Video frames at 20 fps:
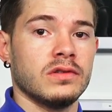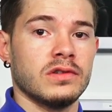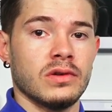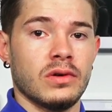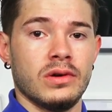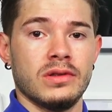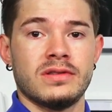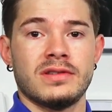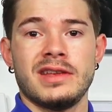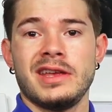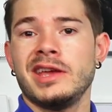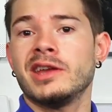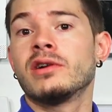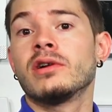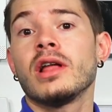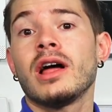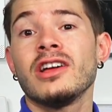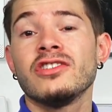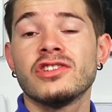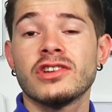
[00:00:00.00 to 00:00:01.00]
So it's the
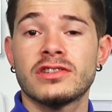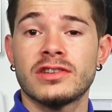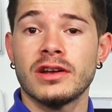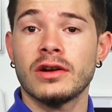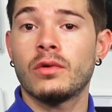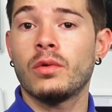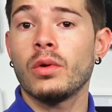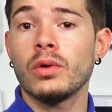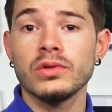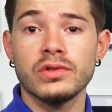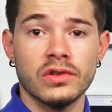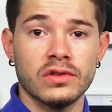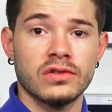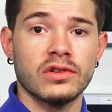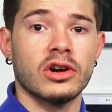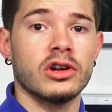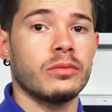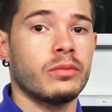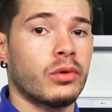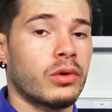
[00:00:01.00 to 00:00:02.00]
Interlogix and Qolsys
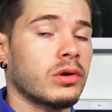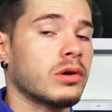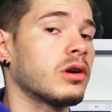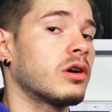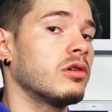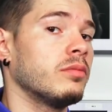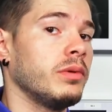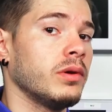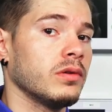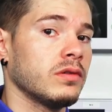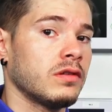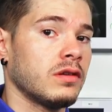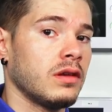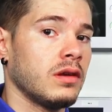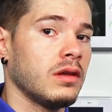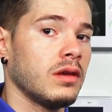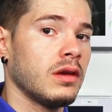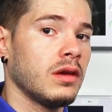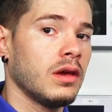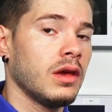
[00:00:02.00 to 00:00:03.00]
daughter board card built
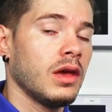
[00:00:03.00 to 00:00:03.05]
in.